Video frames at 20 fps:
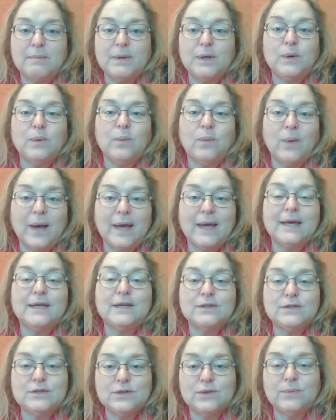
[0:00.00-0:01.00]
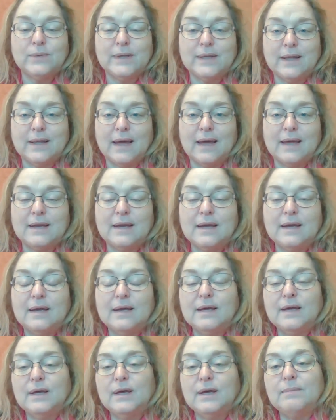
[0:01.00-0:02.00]
In a way, he's doing that,
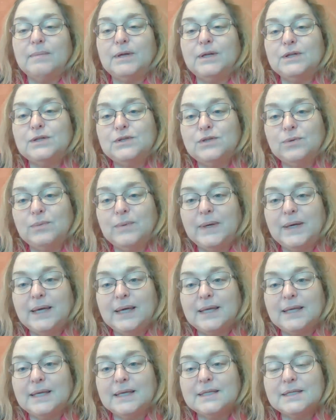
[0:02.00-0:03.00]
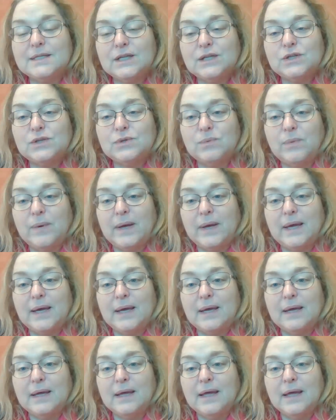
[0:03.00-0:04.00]
but he's doing it in such a
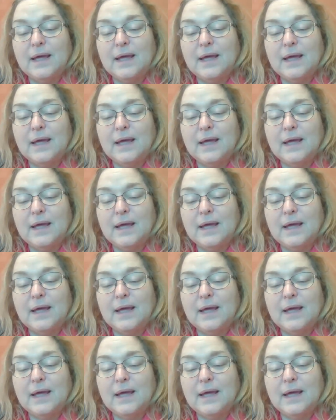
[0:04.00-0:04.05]
way